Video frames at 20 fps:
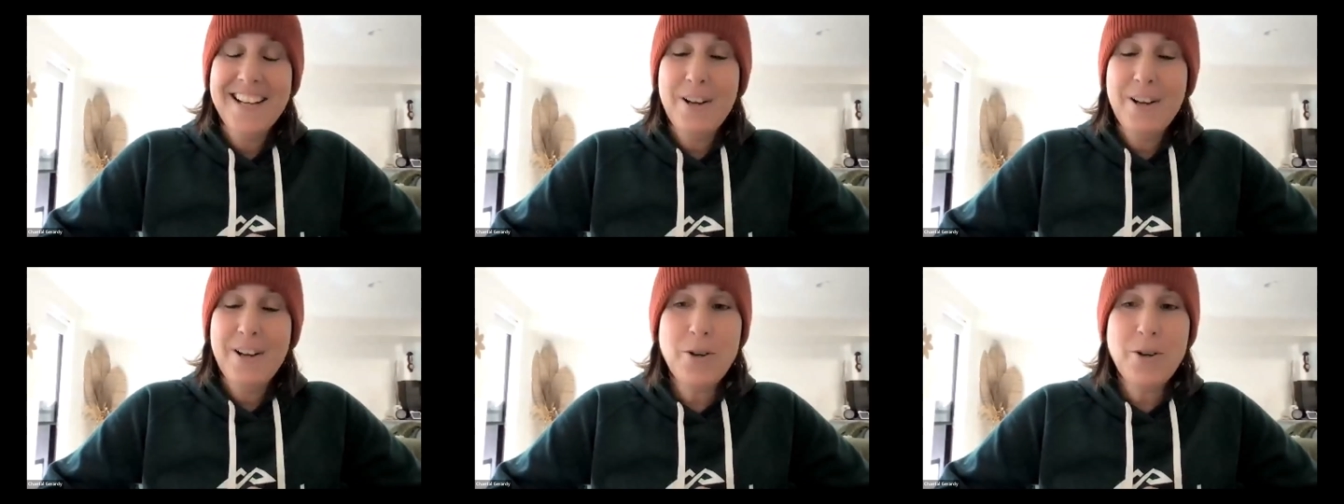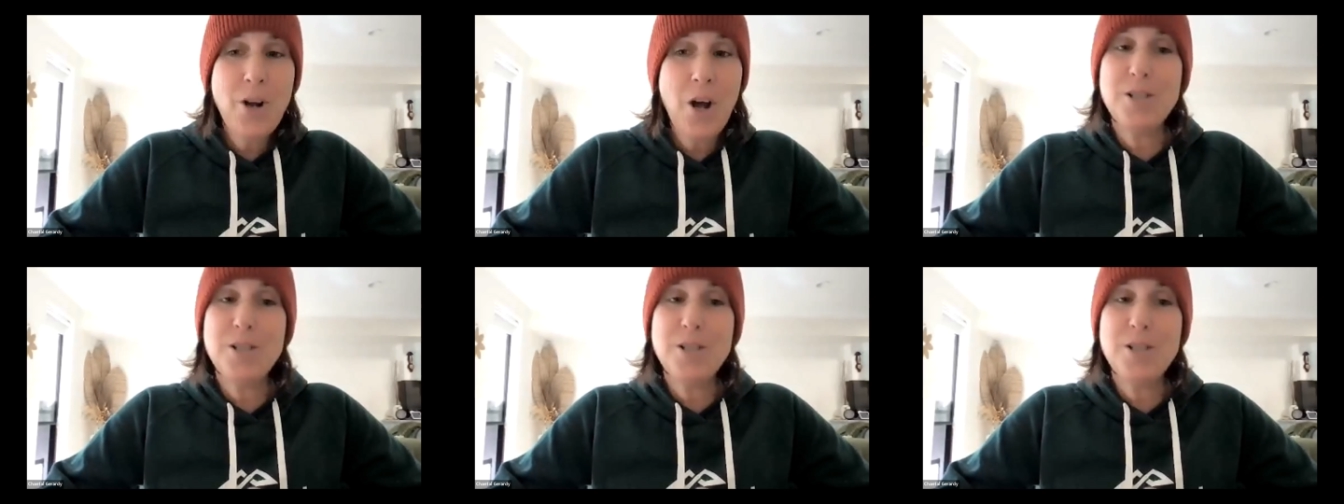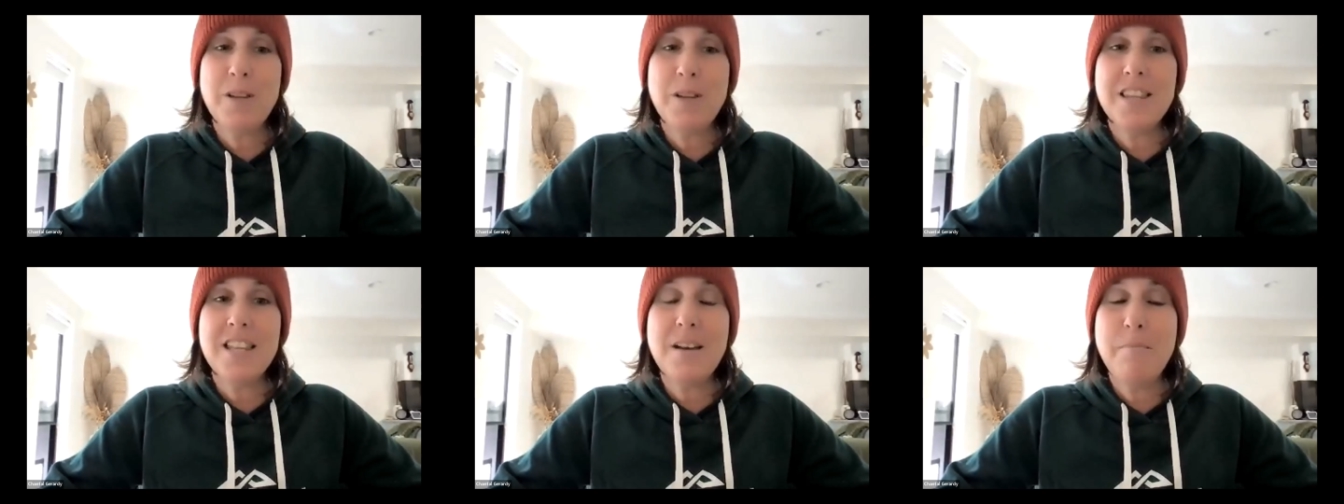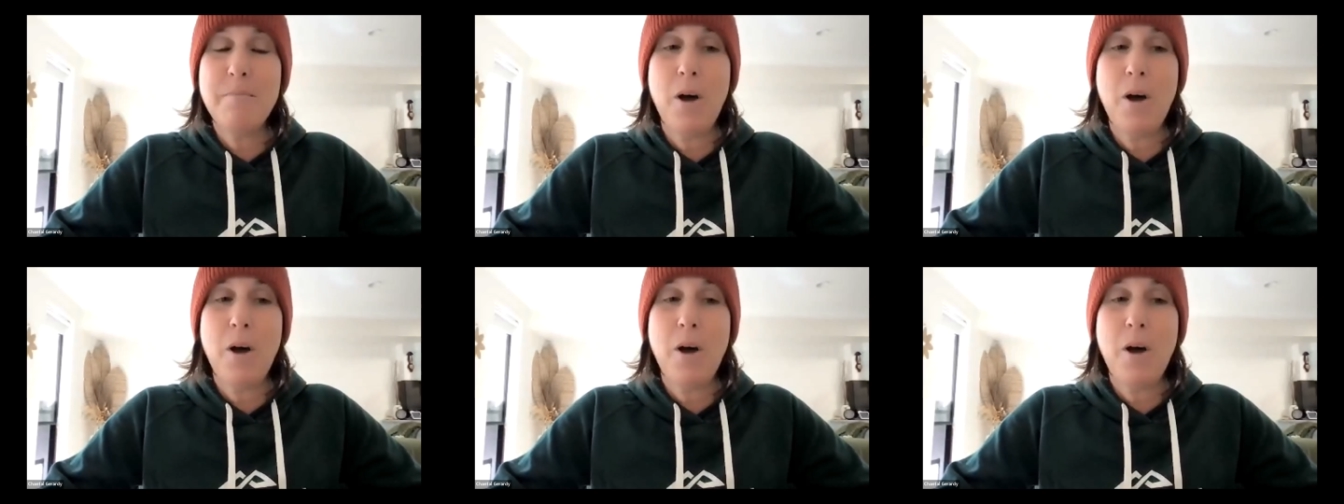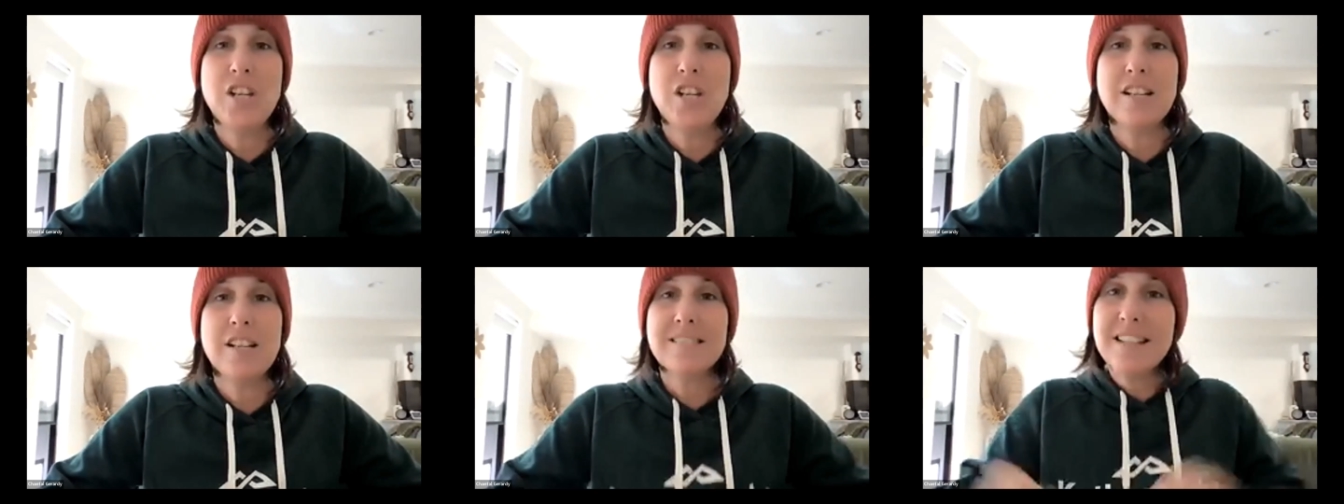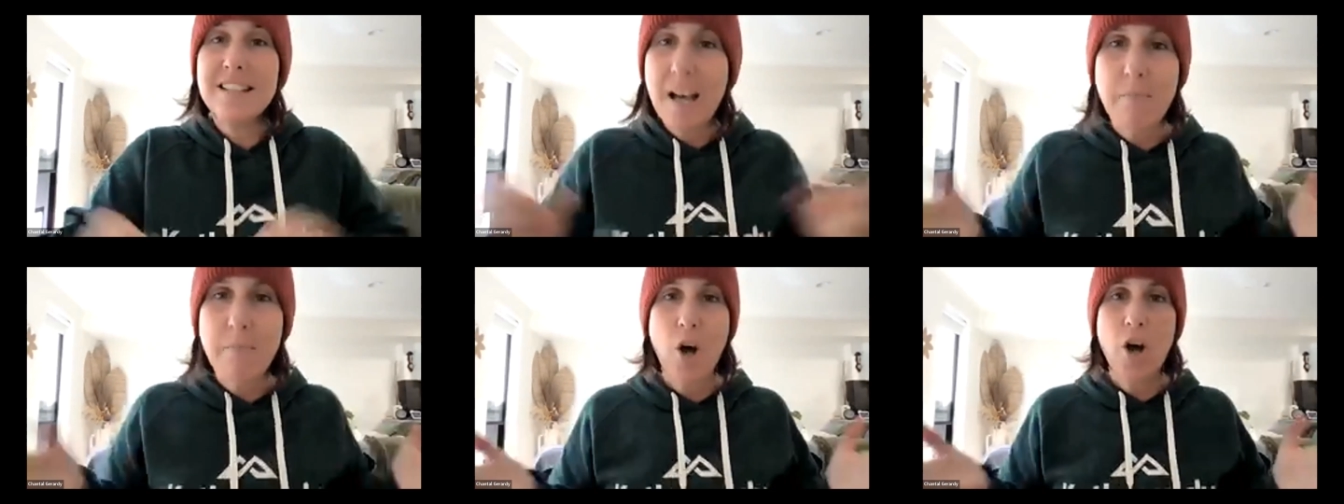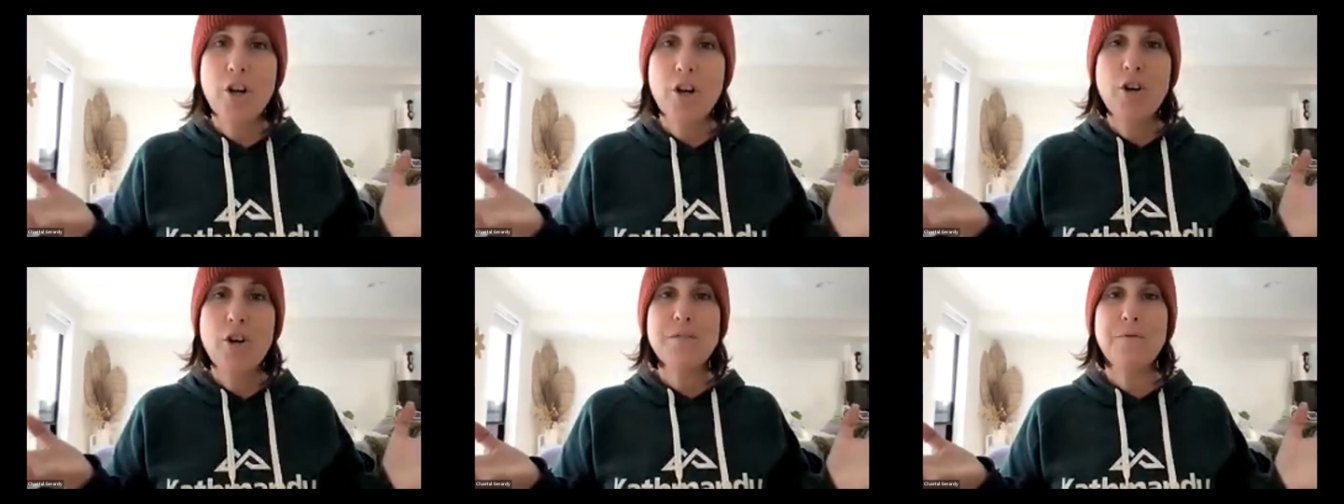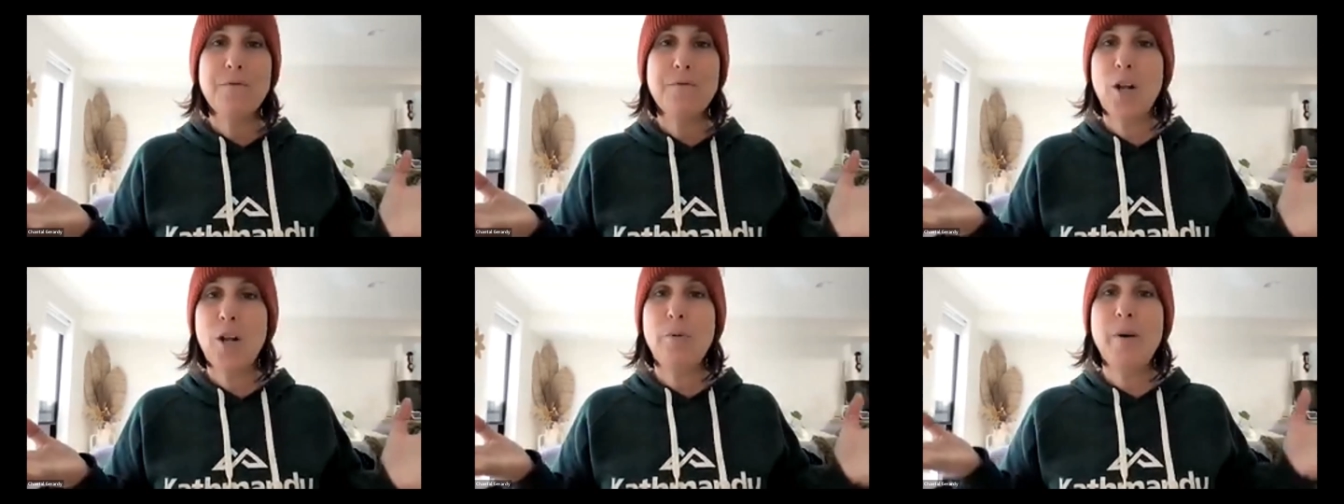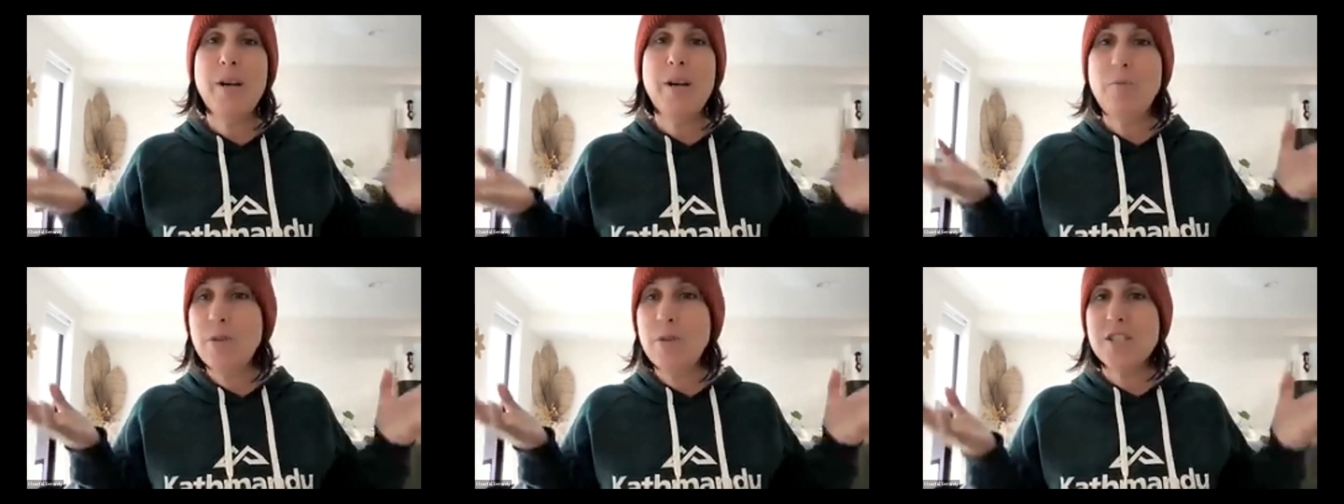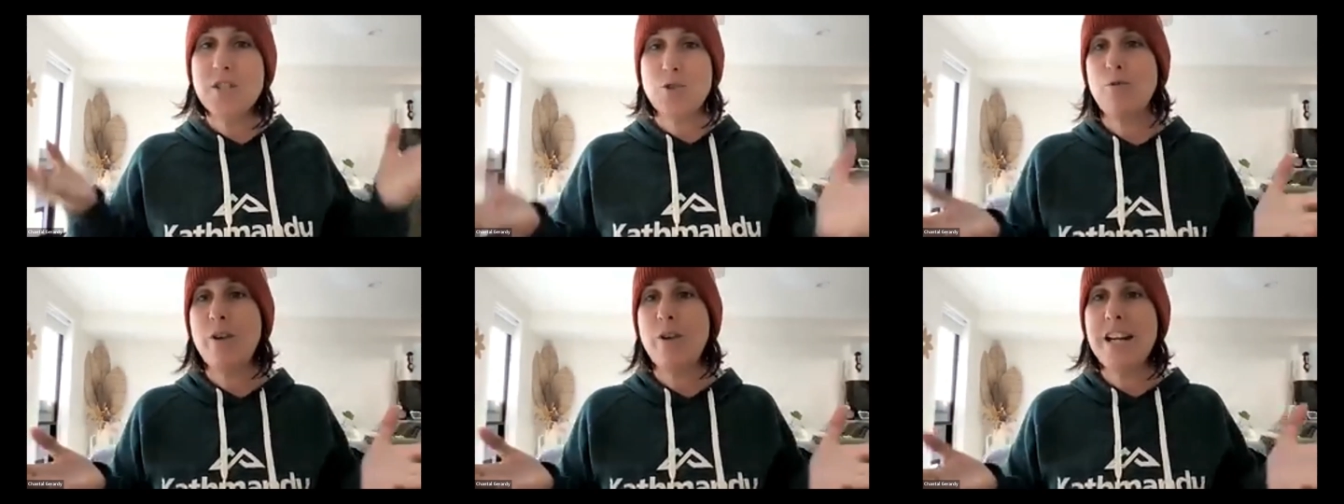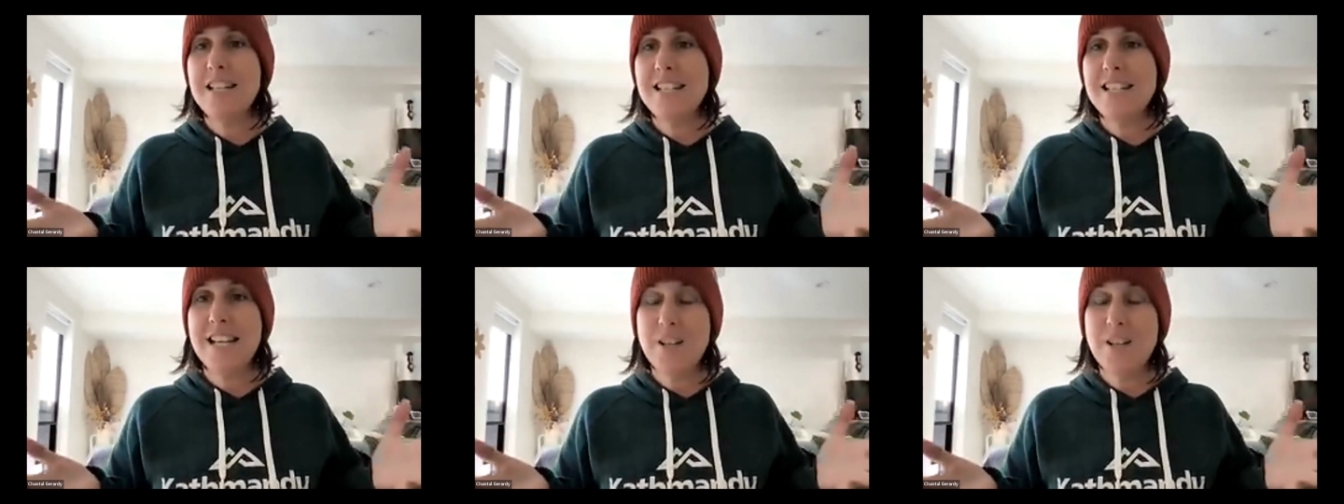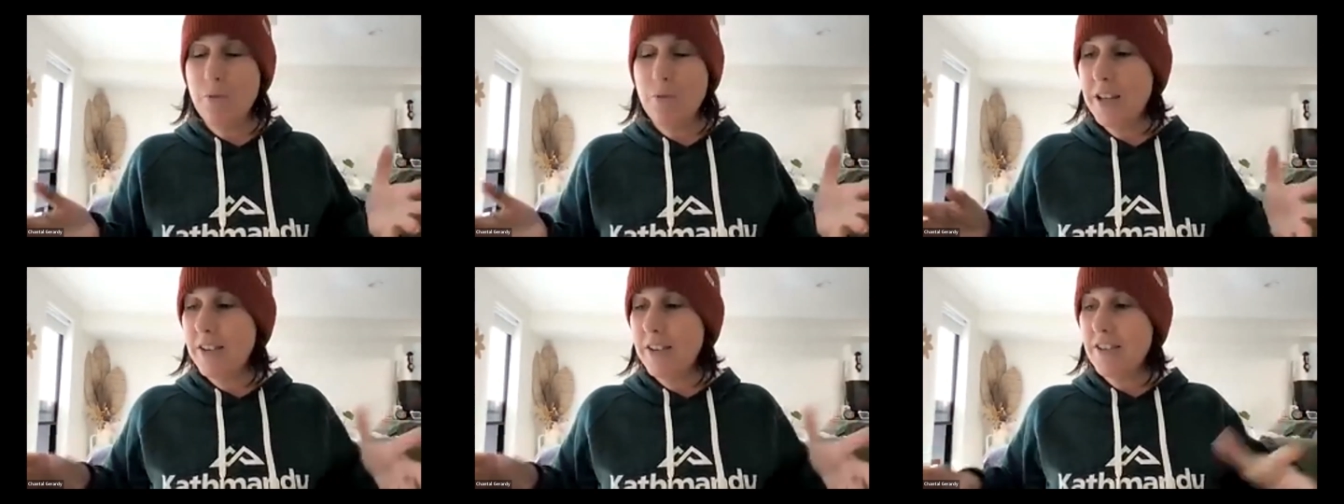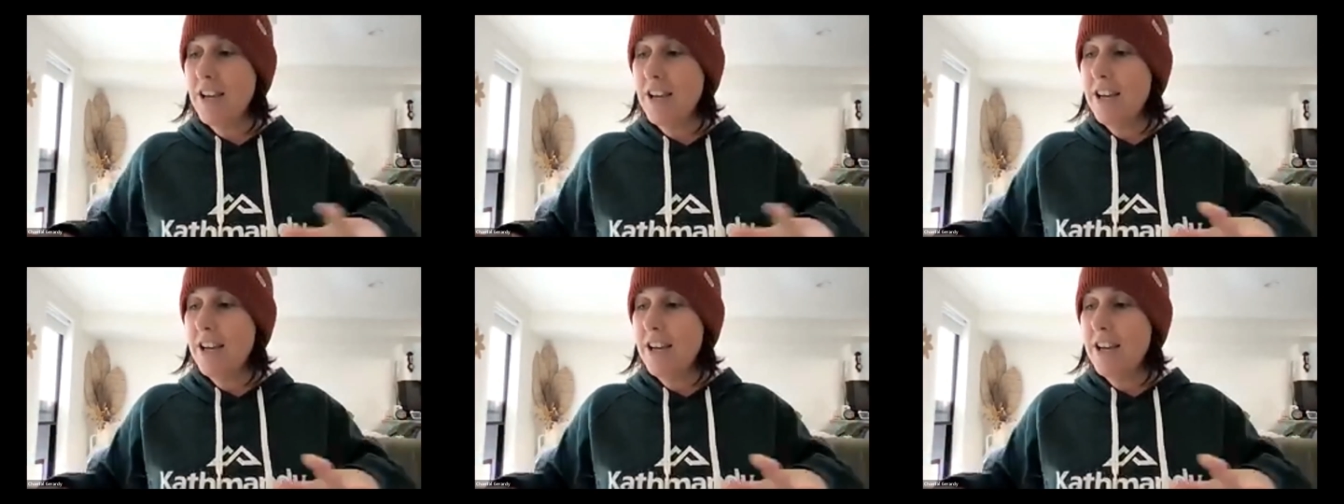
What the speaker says: Who knows what the emoji is? Come on, who's following what's trending with